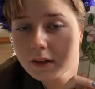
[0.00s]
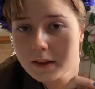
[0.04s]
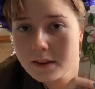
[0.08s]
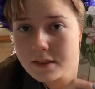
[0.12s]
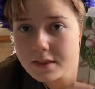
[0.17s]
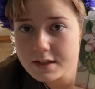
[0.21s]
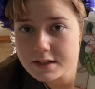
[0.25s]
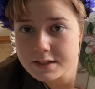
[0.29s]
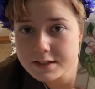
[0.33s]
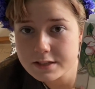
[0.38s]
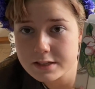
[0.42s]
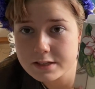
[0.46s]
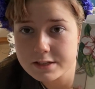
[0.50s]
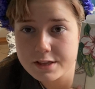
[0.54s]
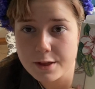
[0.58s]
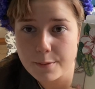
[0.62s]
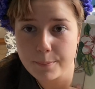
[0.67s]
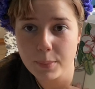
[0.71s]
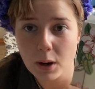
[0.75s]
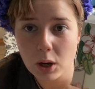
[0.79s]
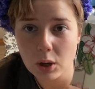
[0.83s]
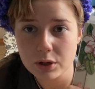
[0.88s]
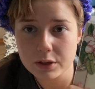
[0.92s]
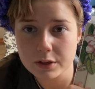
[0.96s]
This is the
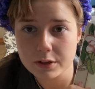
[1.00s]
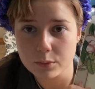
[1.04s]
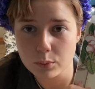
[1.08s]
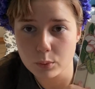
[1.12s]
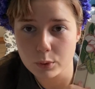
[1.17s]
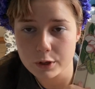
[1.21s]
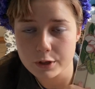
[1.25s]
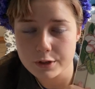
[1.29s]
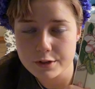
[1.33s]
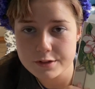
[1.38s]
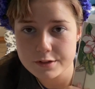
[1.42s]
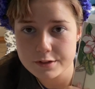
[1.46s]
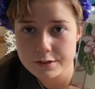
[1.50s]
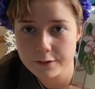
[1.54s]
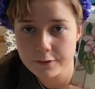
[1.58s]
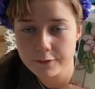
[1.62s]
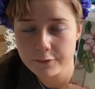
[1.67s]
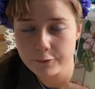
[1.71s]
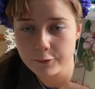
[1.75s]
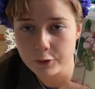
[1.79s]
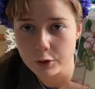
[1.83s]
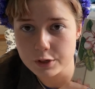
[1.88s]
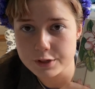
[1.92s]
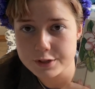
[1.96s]
pocket
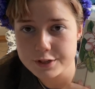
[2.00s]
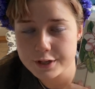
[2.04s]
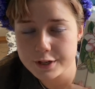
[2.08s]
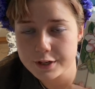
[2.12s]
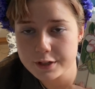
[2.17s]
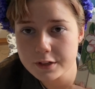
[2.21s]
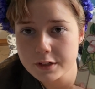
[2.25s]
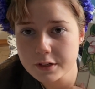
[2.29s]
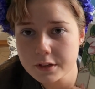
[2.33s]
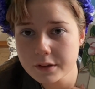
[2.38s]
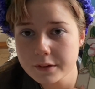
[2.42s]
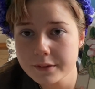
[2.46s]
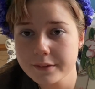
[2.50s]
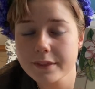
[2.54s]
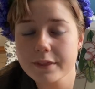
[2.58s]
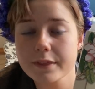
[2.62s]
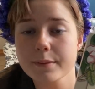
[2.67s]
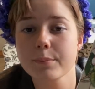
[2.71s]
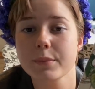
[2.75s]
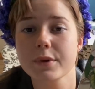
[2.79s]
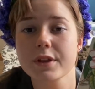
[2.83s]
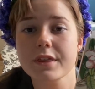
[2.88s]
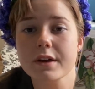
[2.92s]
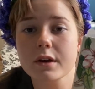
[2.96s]
version,
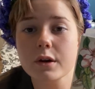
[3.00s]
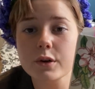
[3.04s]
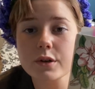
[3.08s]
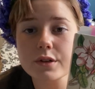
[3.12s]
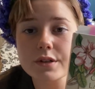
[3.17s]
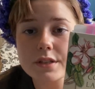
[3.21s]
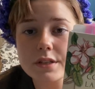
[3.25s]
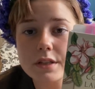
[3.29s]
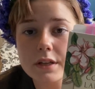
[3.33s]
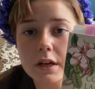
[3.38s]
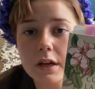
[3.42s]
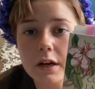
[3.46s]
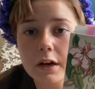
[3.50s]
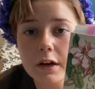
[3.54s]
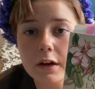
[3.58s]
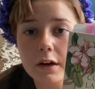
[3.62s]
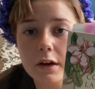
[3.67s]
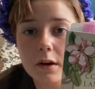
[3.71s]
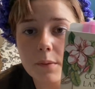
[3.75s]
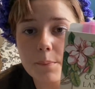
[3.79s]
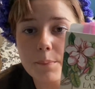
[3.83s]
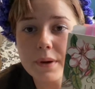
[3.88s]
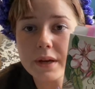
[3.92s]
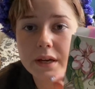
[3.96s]
but there's
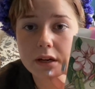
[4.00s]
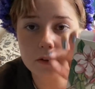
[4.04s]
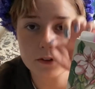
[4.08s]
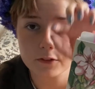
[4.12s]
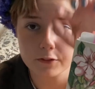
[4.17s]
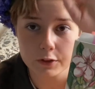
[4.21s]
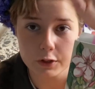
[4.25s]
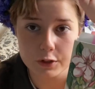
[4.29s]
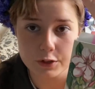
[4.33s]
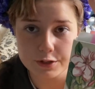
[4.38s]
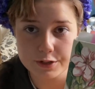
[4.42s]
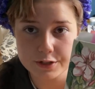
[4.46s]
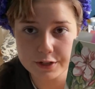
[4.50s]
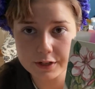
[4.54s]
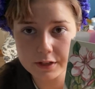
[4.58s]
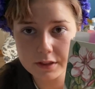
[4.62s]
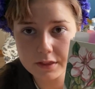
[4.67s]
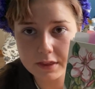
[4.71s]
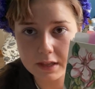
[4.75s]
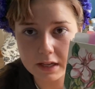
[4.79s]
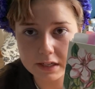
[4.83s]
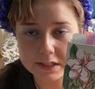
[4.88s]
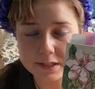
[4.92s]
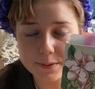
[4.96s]
a bigger version
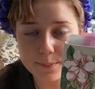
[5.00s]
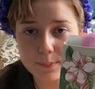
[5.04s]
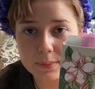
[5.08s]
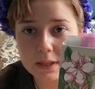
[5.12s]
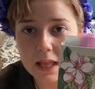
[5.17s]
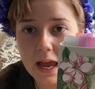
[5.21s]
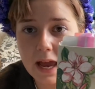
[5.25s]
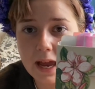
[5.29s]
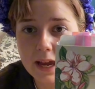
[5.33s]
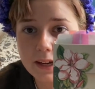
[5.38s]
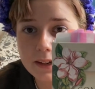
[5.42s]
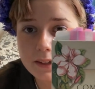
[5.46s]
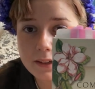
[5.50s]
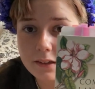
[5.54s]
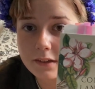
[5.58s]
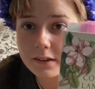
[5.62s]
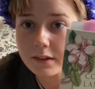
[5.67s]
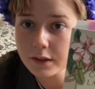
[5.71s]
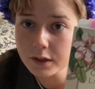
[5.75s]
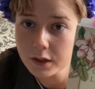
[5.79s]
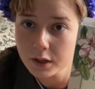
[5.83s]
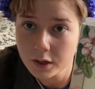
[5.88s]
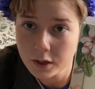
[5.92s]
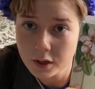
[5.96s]
that's black,
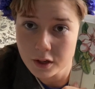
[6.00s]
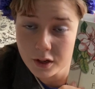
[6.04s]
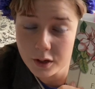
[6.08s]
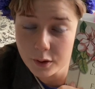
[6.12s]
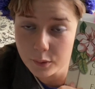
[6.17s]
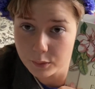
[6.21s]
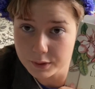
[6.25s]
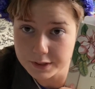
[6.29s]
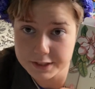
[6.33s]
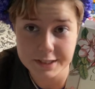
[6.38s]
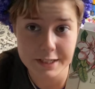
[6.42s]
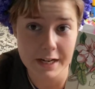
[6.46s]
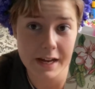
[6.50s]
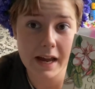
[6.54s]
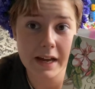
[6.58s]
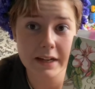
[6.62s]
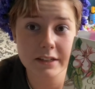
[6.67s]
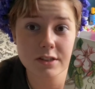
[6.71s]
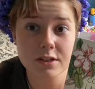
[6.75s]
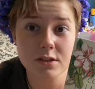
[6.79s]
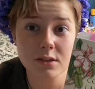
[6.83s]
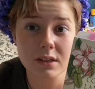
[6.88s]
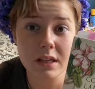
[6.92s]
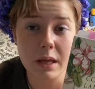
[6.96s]
which I
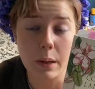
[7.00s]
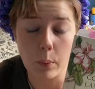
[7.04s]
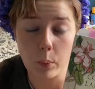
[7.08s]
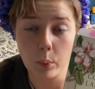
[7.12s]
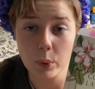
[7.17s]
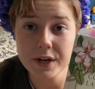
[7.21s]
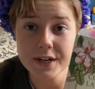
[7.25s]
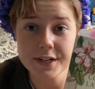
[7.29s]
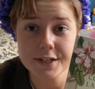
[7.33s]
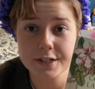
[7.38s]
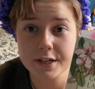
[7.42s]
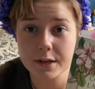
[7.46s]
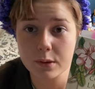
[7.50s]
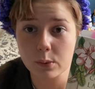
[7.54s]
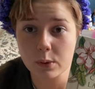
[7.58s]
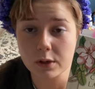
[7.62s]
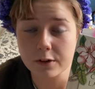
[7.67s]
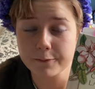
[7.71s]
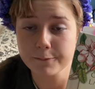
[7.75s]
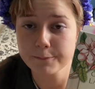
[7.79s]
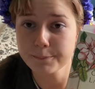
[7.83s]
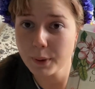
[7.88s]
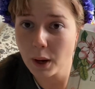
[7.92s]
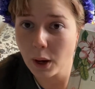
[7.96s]
actually wish I would
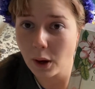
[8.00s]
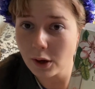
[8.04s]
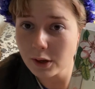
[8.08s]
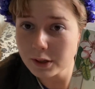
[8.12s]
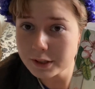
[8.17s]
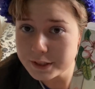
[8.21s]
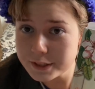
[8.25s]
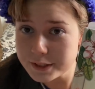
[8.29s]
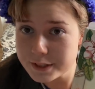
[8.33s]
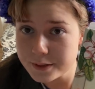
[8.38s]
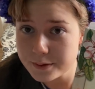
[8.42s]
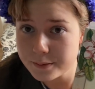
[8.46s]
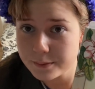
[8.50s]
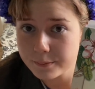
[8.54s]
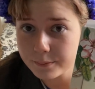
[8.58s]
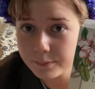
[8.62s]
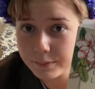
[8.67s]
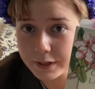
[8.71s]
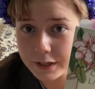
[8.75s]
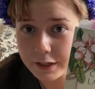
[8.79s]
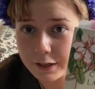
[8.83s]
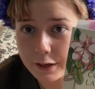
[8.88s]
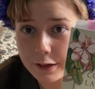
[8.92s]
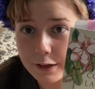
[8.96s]
have bought,
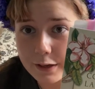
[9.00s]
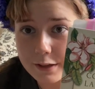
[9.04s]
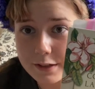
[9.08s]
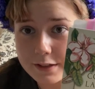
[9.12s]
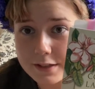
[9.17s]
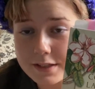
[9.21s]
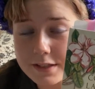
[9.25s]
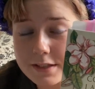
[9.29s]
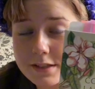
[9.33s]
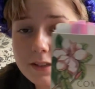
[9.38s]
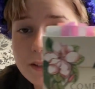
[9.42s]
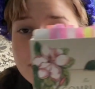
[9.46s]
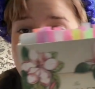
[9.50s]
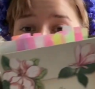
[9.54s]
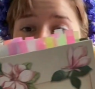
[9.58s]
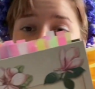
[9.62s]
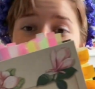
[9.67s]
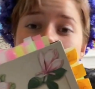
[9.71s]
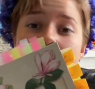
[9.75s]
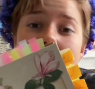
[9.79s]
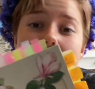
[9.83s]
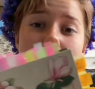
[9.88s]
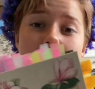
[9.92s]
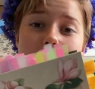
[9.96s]
because
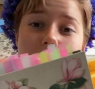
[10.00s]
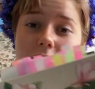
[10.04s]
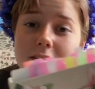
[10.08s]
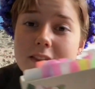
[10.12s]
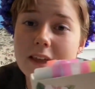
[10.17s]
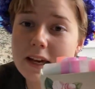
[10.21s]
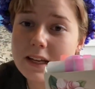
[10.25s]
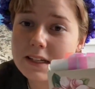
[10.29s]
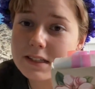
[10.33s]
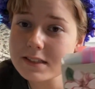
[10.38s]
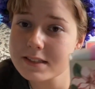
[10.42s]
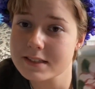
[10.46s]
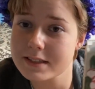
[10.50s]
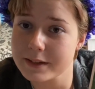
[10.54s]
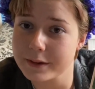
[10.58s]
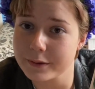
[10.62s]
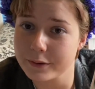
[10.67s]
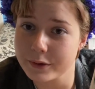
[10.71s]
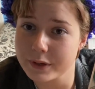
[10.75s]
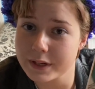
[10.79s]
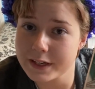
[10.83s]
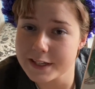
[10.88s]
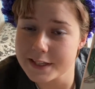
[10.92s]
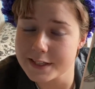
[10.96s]
in that
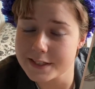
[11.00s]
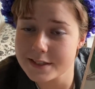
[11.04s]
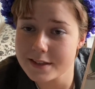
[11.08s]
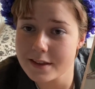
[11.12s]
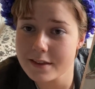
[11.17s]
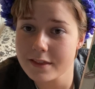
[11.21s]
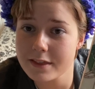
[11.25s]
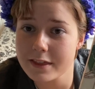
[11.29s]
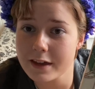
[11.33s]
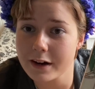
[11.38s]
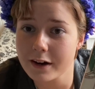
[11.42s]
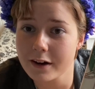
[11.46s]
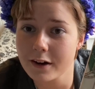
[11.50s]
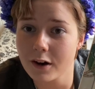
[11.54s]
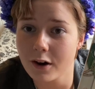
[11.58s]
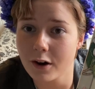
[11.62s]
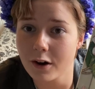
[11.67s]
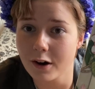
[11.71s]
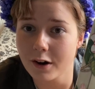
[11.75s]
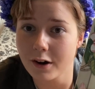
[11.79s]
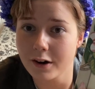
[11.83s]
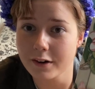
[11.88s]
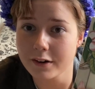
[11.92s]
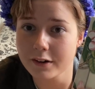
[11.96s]
series there
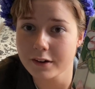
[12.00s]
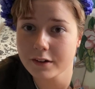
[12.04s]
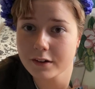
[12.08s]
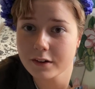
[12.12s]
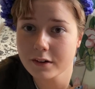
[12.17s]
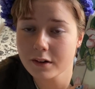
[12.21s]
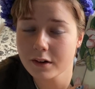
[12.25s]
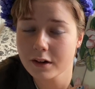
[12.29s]
are